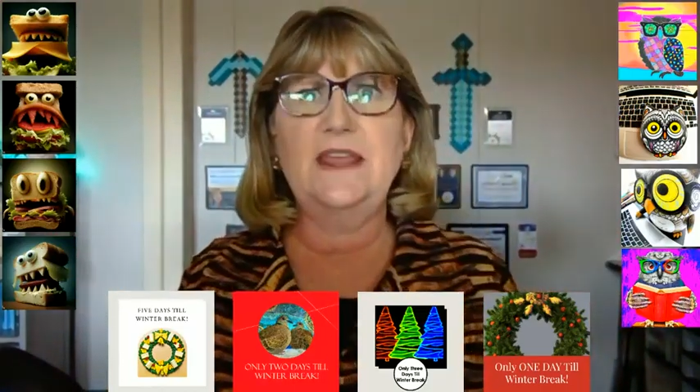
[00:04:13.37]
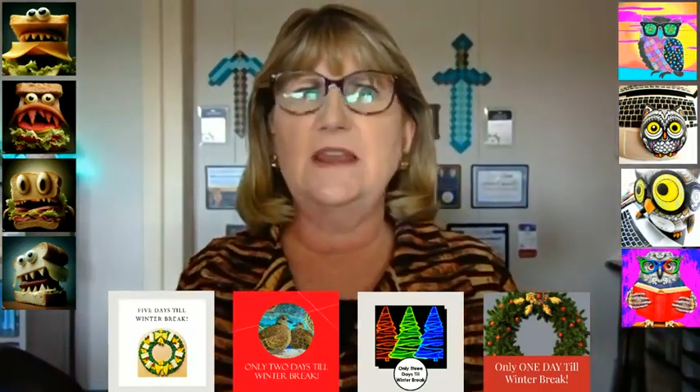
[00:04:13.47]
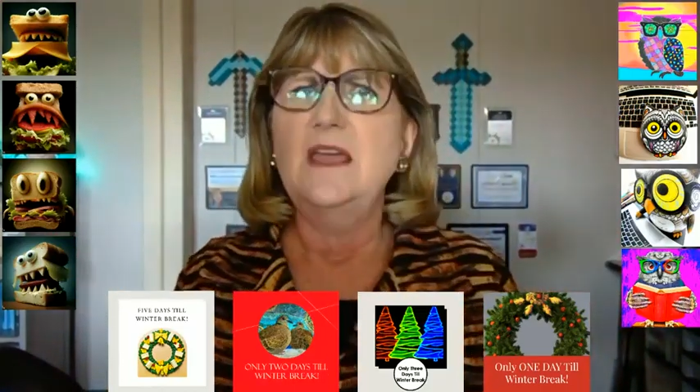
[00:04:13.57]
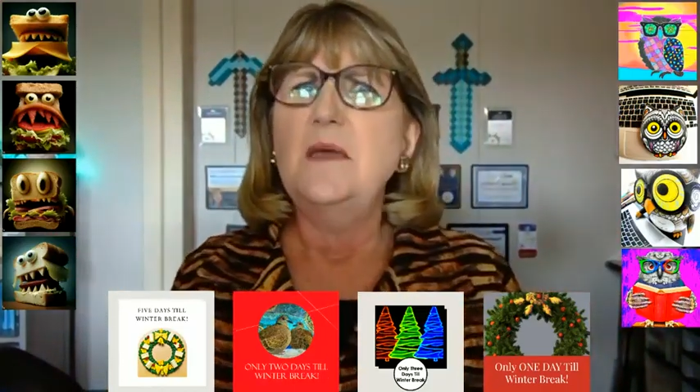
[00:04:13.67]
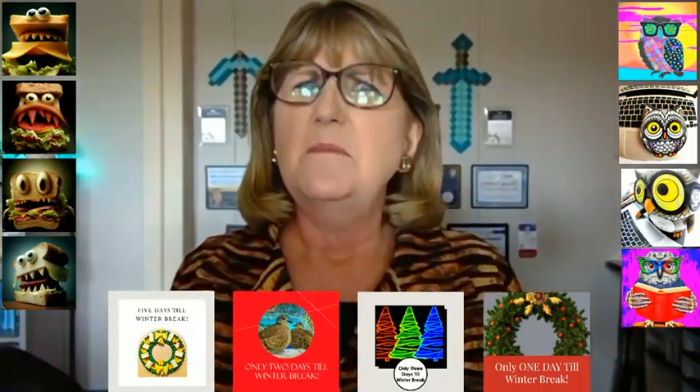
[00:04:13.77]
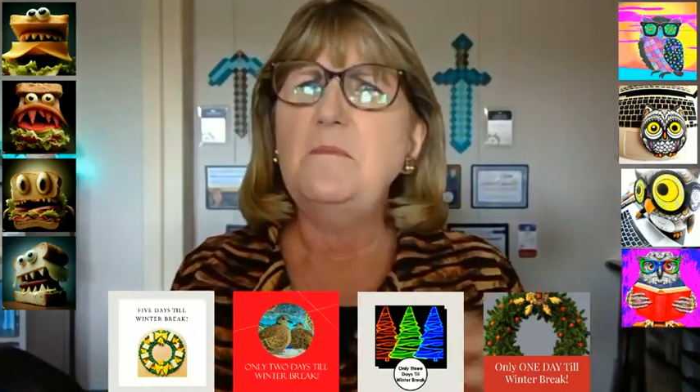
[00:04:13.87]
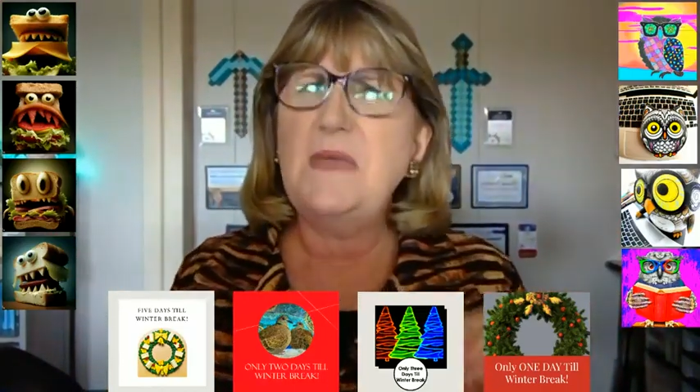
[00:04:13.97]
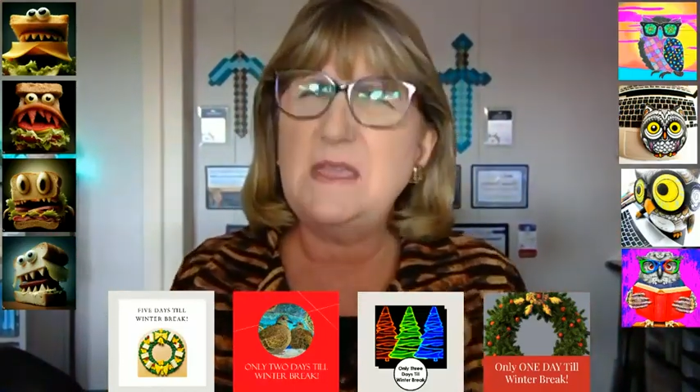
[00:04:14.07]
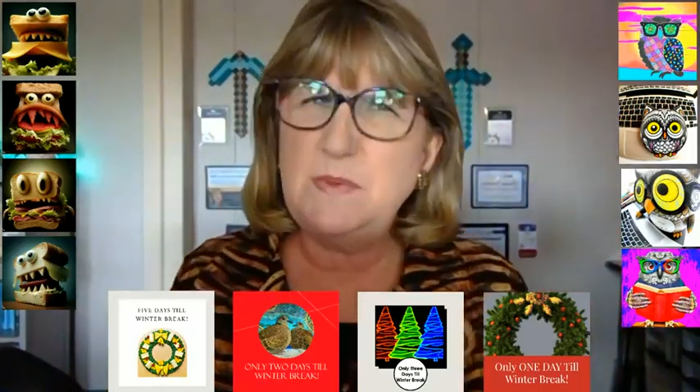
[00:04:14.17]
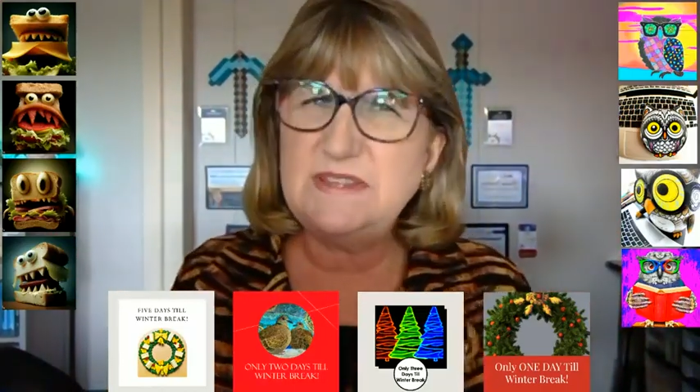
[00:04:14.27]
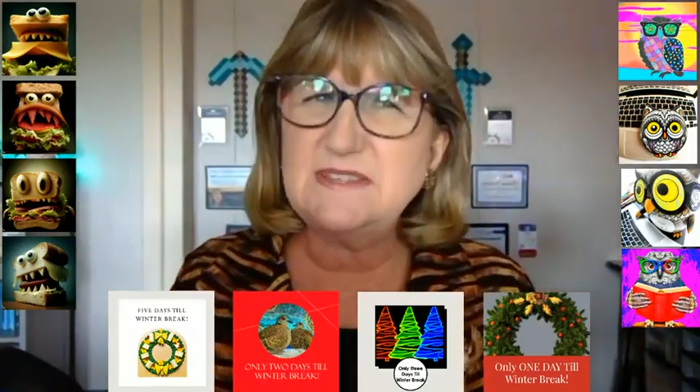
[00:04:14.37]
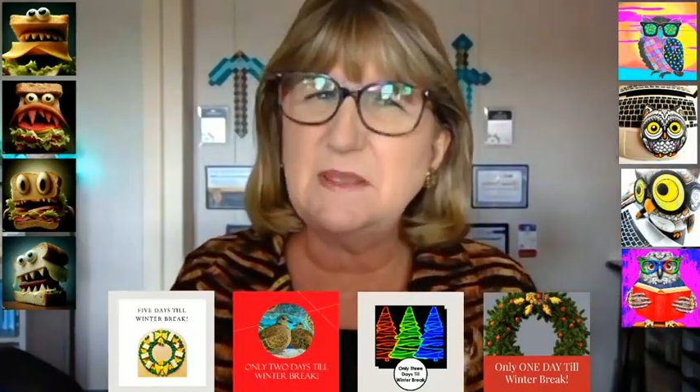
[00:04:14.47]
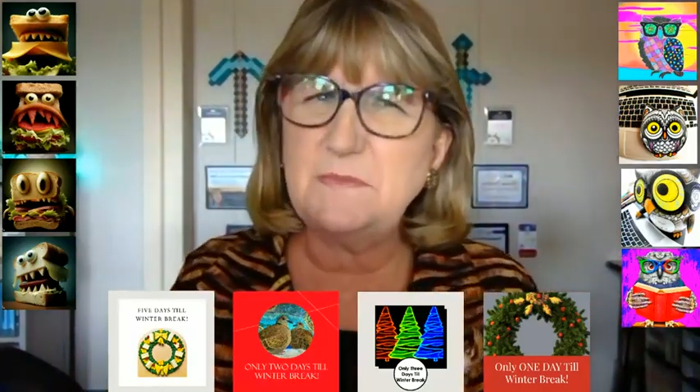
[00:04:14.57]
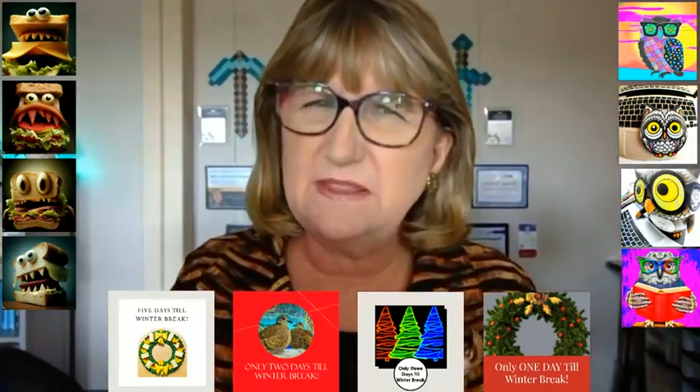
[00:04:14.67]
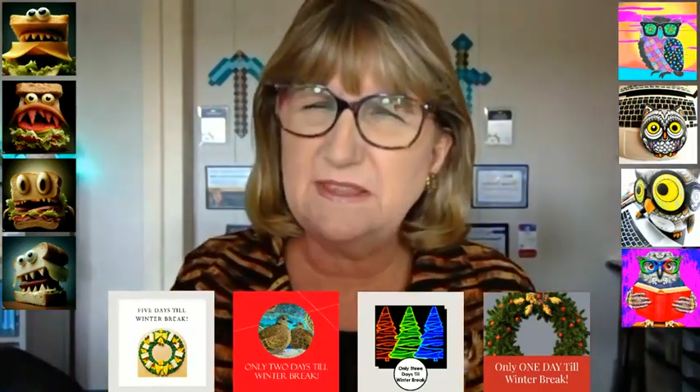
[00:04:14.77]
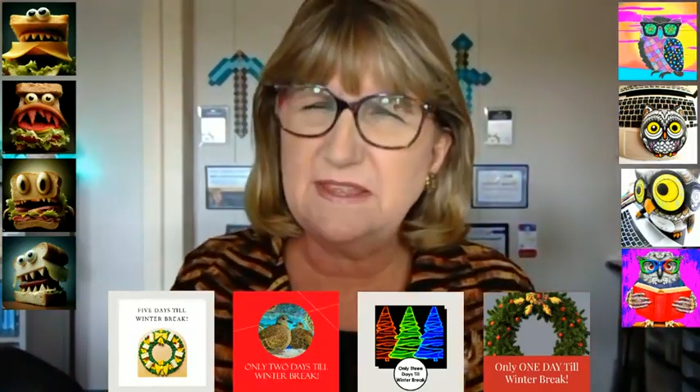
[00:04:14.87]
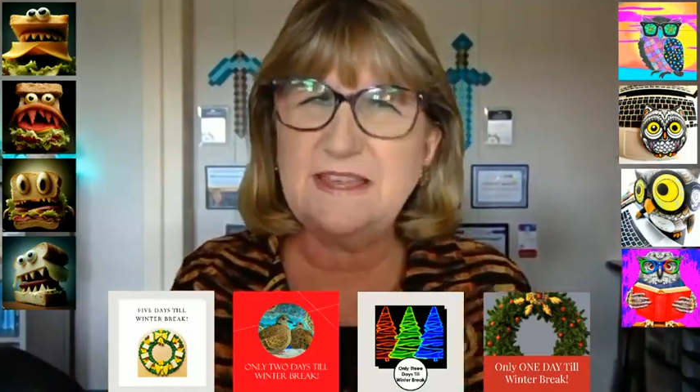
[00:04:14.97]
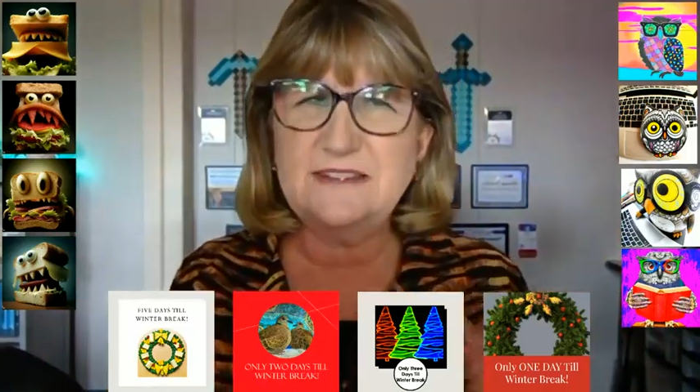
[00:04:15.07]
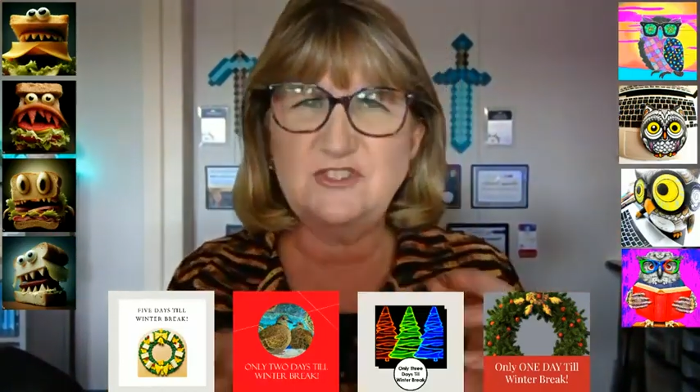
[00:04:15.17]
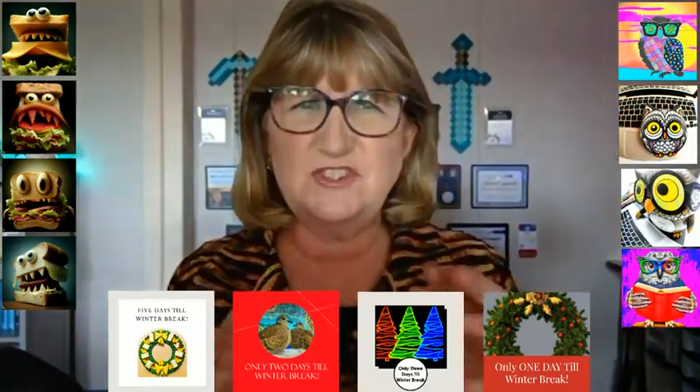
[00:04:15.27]
And maybe something like
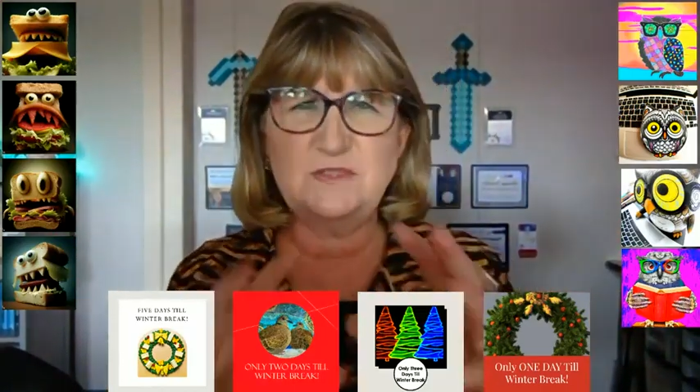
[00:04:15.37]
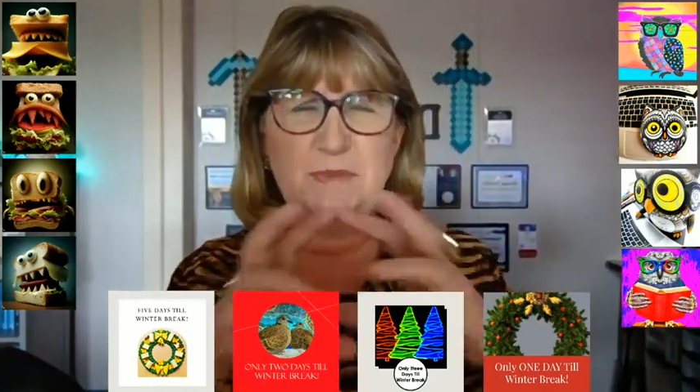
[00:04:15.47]
that is just